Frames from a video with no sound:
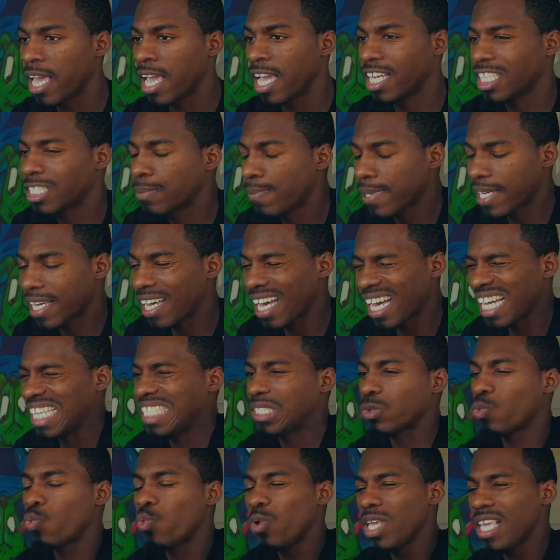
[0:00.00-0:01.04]
And it's because
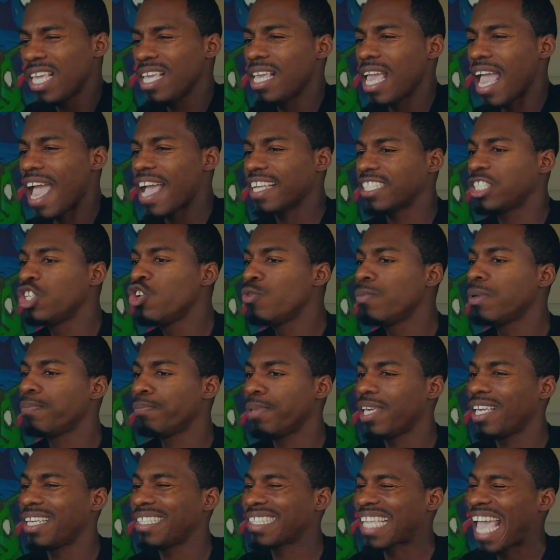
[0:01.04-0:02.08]
we as human
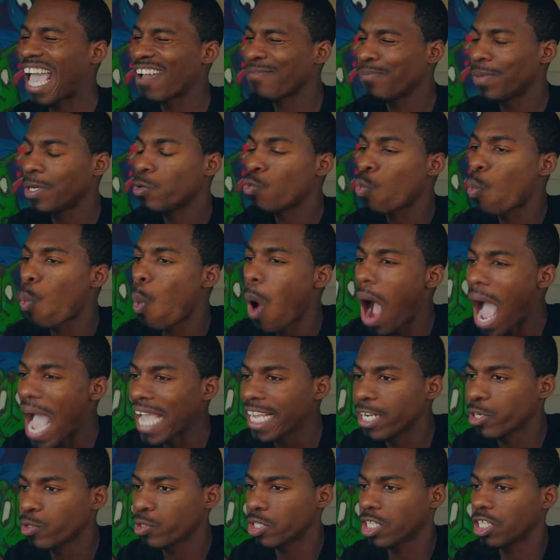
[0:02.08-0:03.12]
beings have been
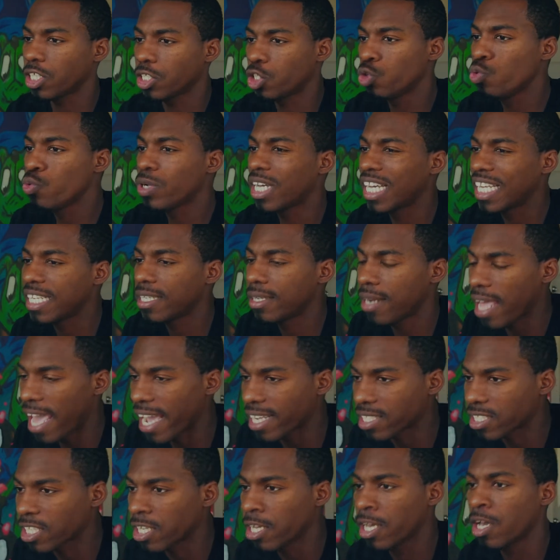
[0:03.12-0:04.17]
wired to
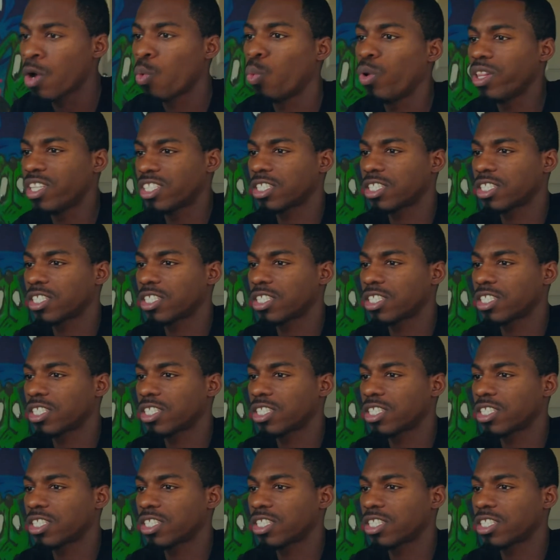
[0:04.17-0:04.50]
connect with